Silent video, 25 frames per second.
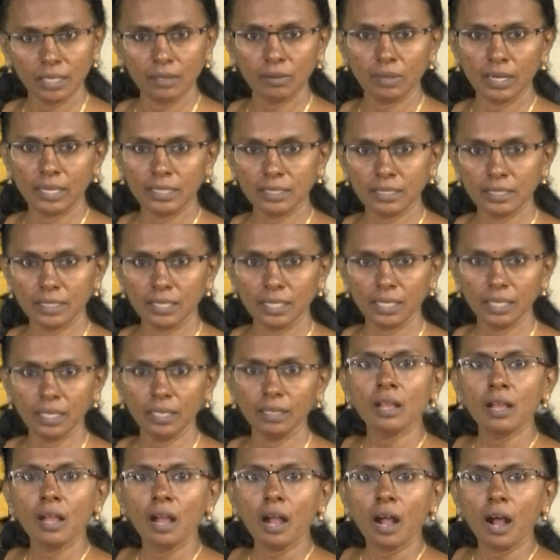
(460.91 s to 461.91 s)
Let us see
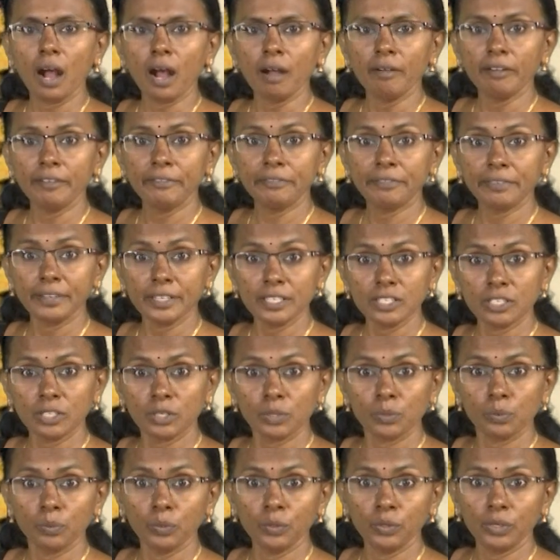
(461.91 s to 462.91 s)
our
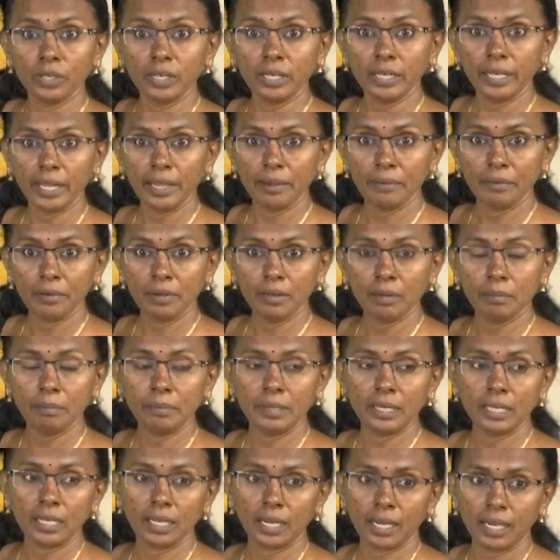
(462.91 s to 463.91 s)
fist would never
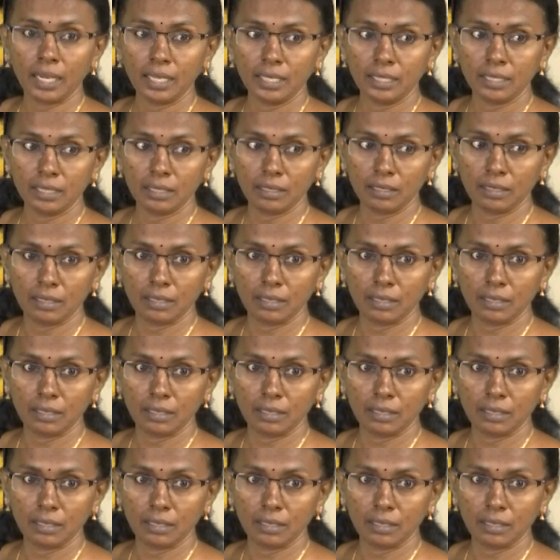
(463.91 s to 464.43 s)
be idle.